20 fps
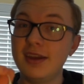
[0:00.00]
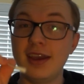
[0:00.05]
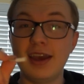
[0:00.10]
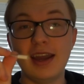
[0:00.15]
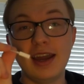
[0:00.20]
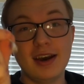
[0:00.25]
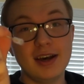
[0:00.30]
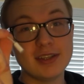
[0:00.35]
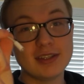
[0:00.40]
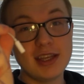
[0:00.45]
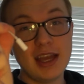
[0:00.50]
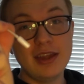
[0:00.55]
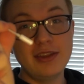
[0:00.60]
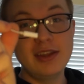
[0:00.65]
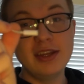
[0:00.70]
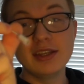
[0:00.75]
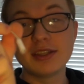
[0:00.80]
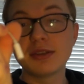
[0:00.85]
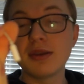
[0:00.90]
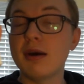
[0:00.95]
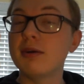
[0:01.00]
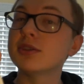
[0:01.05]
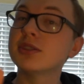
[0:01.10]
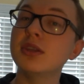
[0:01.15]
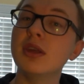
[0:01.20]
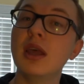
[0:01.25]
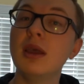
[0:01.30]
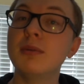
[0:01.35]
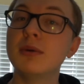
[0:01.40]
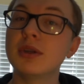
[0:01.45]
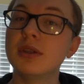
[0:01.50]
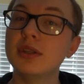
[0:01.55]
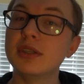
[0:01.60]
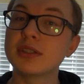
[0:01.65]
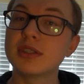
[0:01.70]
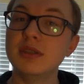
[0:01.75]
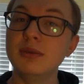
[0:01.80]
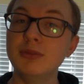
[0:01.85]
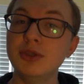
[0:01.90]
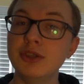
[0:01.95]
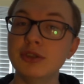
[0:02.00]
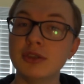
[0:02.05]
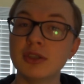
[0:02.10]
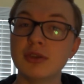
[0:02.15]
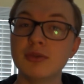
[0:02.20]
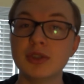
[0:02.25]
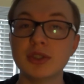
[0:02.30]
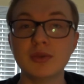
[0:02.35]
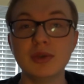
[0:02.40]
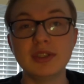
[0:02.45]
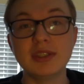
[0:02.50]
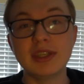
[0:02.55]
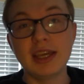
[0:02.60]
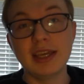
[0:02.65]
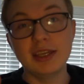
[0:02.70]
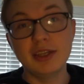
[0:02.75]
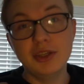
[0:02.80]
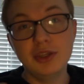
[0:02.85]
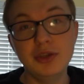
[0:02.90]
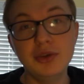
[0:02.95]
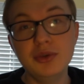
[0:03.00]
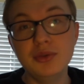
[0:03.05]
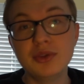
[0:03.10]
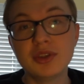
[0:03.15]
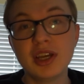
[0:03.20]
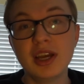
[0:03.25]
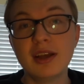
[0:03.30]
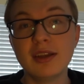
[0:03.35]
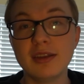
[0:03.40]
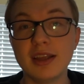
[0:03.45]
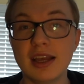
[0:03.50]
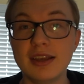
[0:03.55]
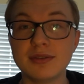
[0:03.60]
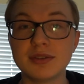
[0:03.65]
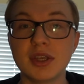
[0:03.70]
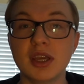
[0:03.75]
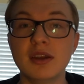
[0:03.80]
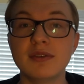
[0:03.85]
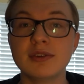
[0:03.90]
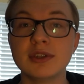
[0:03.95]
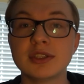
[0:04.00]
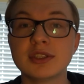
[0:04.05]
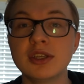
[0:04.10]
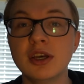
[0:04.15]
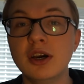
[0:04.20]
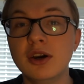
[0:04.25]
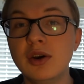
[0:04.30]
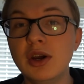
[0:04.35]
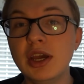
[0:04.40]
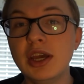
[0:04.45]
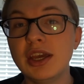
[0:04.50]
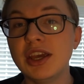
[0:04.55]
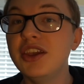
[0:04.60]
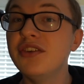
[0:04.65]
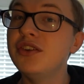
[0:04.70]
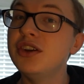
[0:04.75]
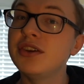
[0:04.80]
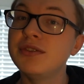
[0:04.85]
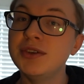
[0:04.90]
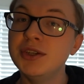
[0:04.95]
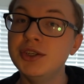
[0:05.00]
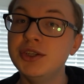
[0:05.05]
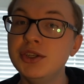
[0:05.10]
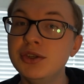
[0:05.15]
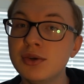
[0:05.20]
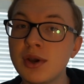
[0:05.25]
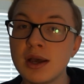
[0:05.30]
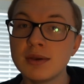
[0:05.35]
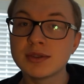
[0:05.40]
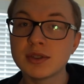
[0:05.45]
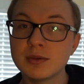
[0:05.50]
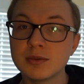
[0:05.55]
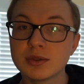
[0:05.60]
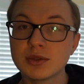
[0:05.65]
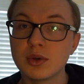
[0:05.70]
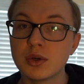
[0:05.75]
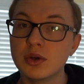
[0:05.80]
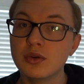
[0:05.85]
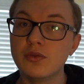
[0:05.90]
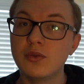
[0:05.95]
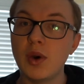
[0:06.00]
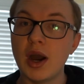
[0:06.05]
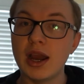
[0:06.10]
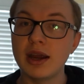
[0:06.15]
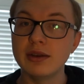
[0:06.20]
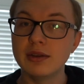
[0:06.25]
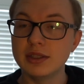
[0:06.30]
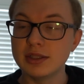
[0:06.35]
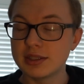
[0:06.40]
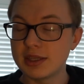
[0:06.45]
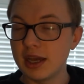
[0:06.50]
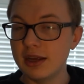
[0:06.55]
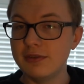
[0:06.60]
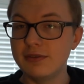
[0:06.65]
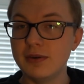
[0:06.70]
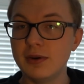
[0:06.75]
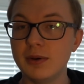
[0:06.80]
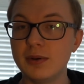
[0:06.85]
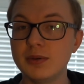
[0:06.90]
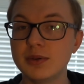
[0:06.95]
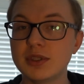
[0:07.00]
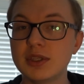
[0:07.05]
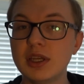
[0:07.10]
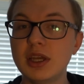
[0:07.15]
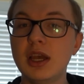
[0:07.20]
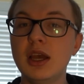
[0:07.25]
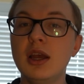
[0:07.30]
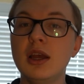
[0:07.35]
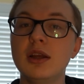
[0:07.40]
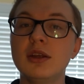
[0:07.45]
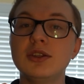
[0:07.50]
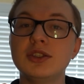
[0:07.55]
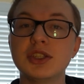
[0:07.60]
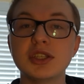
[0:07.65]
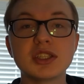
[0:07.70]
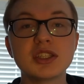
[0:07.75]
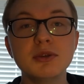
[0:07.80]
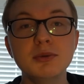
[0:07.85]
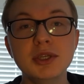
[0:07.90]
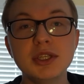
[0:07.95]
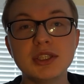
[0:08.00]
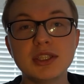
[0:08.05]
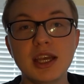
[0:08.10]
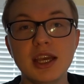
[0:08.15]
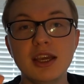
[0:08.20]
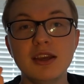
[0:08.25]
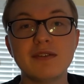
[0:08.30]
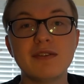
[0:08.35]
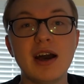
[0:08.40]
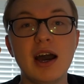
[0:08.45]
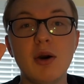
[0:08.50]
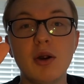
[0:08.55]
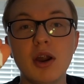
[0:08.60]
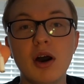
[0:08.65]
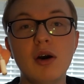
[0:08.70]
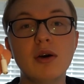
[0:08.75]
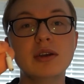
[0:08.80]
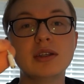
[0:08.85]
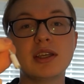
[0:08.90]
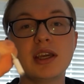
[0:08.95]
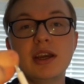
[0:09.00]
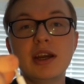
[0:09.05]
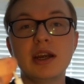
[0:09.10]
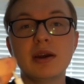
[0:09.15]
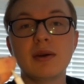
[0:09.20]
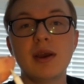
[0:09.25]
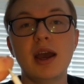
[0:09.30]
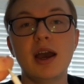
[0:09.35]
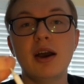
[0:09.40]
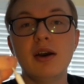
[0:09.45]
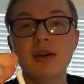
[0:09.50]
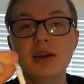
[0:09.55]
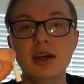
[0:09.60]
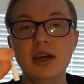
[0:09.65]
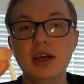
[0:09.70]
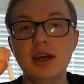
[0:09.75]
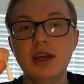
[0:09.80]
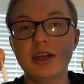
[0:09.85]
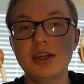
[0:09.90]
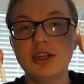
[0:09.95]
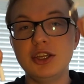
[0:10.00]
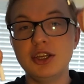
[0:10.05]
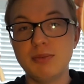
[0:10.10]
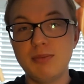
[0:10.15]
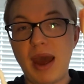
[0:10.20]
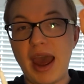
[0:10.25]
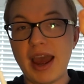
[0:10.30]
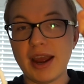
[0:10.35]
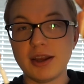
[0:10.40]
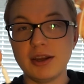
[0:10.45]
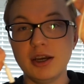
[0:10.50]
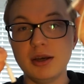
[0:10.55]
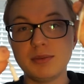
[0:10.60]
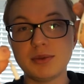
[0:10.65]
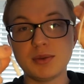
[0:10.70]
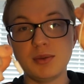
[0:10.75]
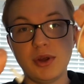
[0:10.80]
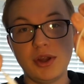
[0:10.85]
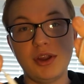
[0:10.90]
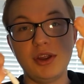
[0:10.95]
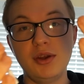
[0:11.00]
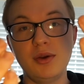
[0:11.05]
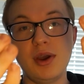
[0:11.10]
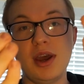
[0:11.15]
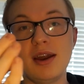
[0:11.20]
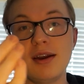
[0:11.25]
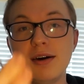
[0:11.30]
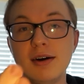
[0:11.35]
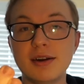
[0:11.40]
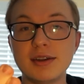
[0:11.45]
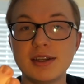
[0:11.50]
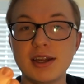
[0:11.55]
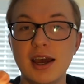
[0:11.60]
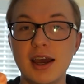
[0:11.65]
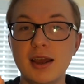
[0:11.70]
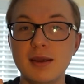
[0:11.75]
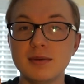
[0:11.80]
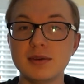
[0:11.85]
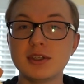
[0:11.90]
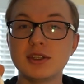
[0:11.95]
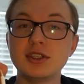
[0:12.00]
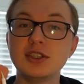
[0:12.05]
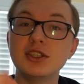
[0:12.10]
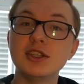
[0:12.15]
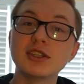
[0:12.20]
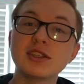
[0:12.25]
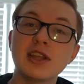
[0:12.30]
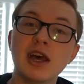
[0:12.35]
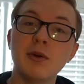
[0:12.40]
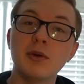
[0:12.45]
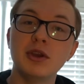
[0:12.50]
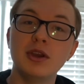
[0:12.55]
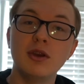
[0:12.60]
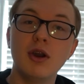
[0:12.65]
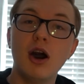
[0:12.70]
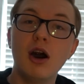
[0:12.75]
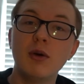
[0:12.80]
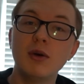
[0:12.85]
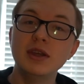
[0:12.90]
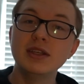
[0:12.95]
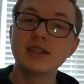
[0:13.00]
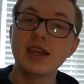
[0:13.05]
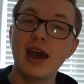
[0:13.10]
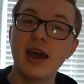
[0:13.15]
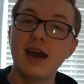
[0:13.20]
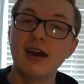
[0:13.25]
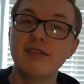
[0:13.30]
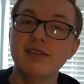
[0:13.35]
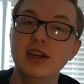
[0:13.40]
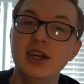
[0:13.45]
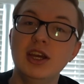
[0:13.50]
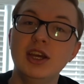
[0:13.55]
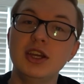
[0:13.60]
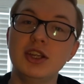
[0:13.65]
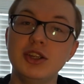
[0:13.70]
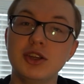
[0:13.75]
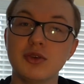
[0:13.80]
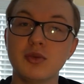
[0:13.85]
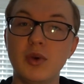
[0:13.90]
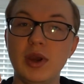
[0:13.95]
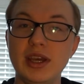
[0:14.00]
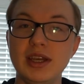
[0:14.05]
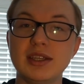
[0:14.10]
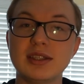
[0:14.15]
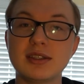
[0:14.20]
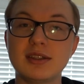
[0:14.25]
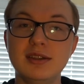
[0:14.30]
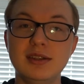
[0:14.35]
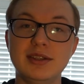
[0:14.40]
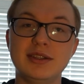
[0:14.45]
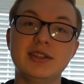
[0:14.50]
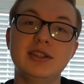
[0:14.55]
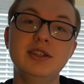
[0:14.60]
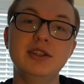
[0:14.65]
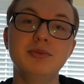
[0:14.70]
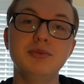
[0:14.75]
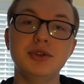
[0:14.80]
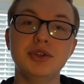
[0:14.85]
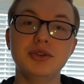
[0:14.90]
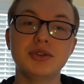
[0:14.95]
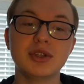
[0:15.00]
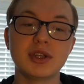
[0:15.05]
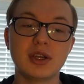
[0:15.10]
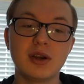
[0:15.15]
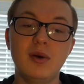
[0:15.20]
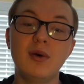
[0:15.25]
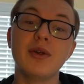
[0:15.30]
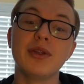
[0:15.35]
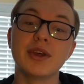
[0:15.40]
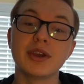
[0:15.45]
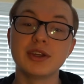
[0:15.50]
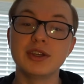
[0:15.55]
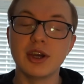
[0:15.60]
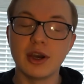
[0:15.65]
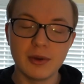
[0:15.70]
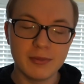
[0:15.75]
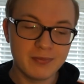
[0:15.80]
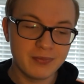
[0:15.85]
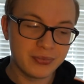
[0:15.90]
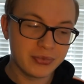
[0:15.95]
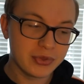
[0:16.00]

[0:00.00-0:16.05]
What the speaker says: and I also had this, so I was still able to listen to music, which was a huge lifesaver. So even if you do have some sort of wireless headphones, just to be safe, I would always carry around your backups with you at all times, just that way you always have your ways to listen to music on the go.